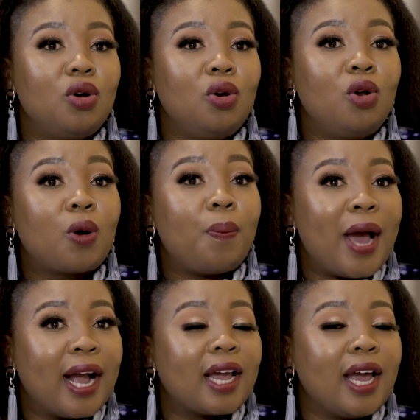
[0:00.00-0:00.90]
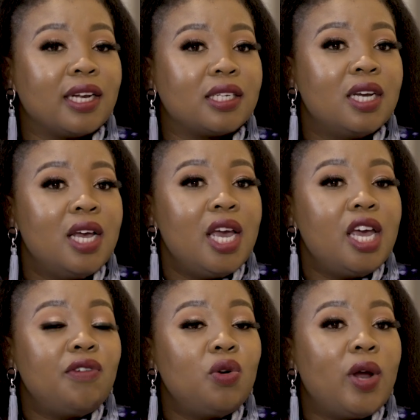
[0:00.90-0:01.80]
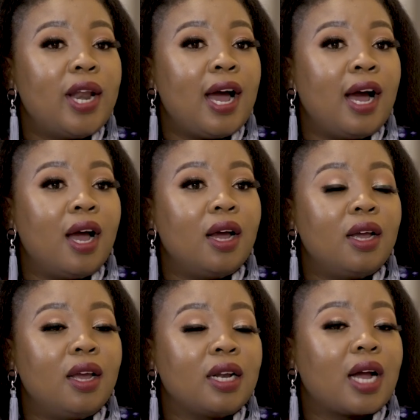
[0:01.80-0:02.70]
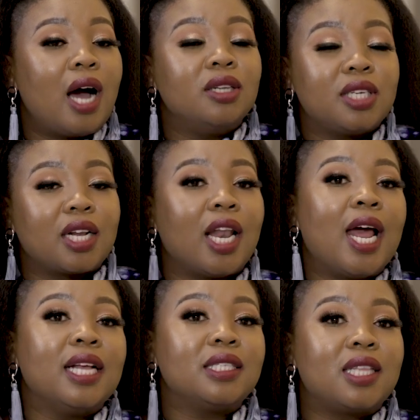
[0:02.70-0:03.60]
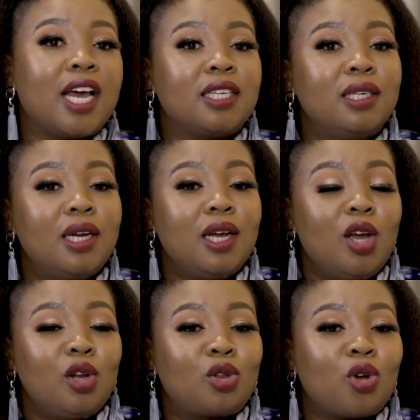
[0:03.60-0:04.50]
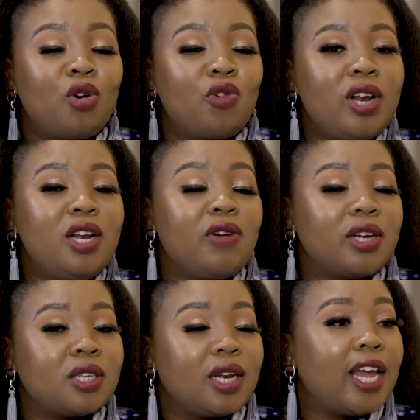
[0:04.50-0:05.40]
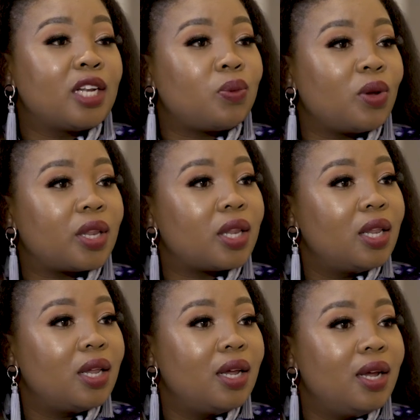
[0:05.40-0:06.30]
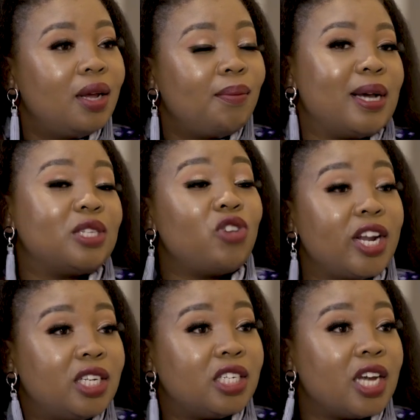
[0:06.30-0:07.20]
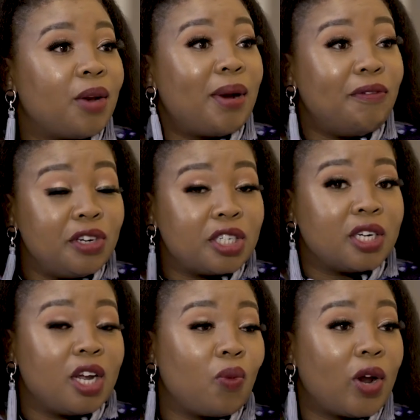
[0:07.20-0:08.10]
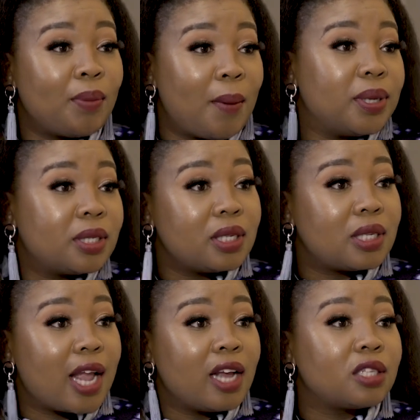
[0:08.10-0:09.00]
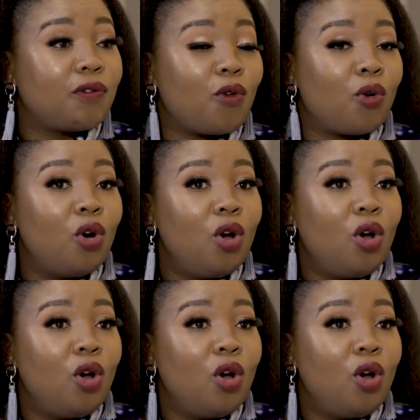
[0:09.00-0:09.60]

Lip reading: look back, and even when I encounter clients that don't really resonate with my strategy and my vision and what my business stands for,